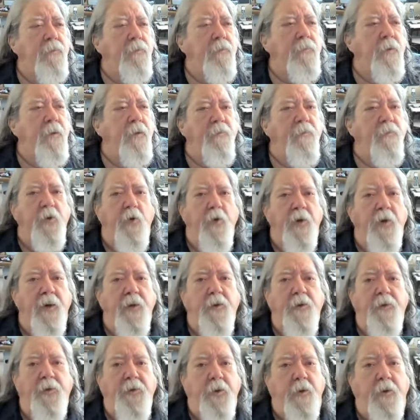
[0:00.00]
be of
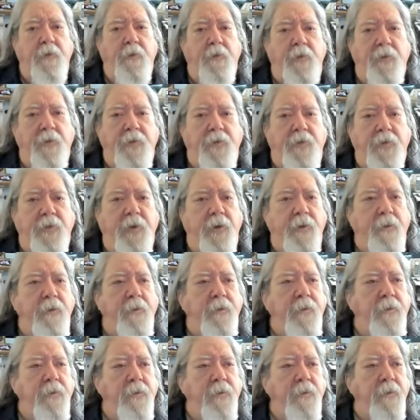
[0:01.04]
greater service and
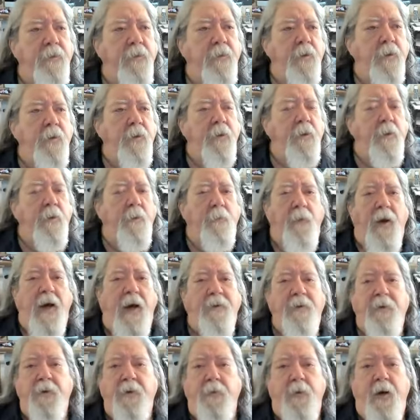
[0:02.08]
to
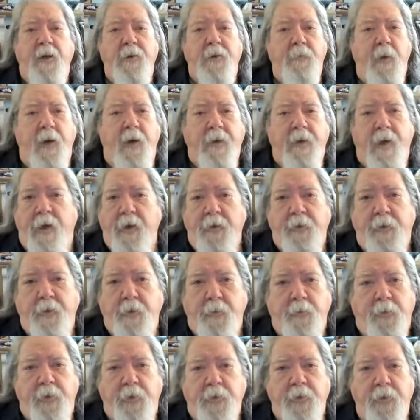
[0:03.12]
maximize my
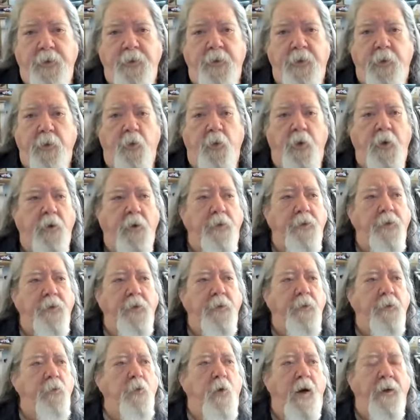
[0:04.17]
contribution to the world. Do
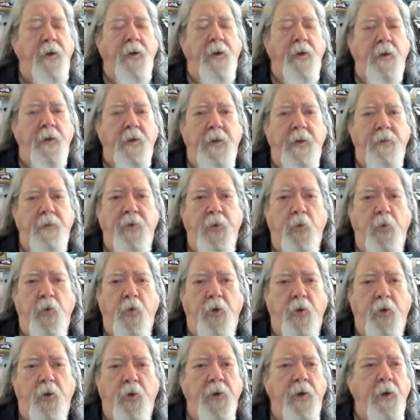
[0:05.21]
you want to leave the
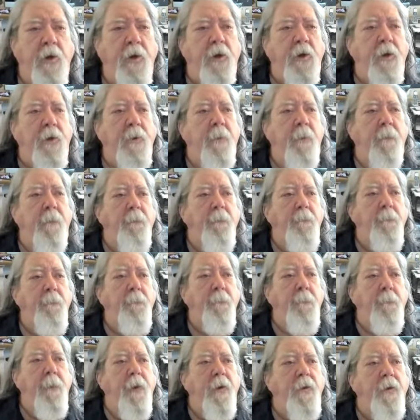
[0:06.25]
world
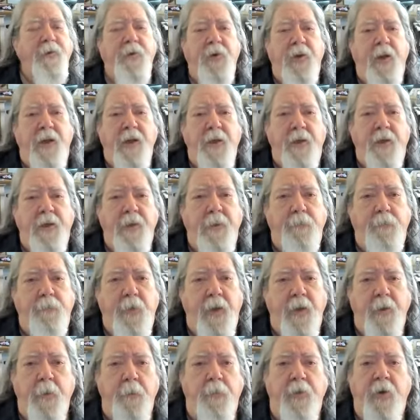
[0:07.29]
a slightly
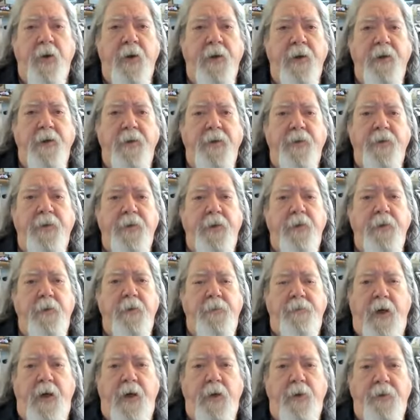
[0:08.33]
better place than you
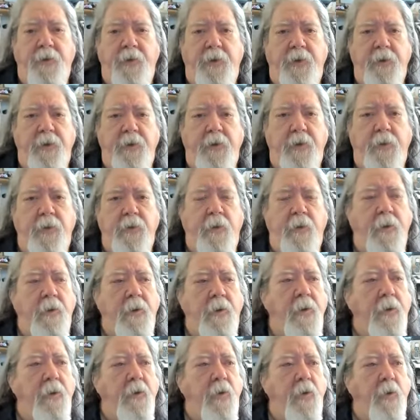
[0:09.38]
found it?
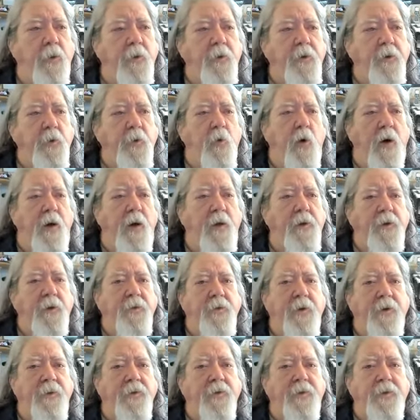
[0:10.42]
Or do you want to
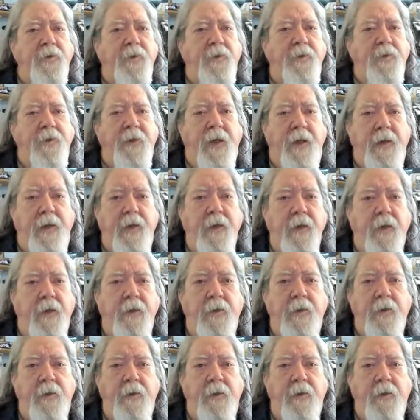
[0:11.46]
just take,